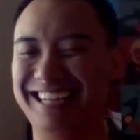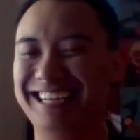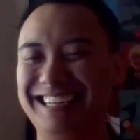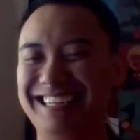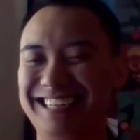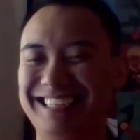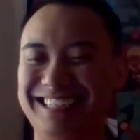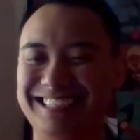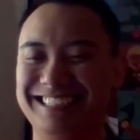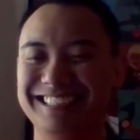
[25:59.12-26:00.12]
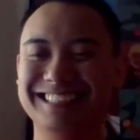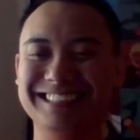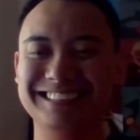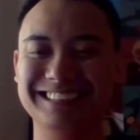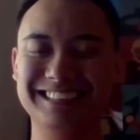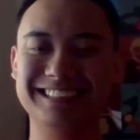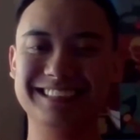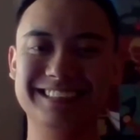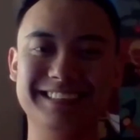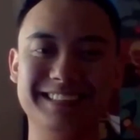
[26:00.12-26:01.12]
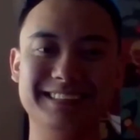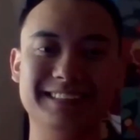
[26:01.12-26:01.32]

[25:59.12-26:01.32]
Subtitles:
No, and but she tells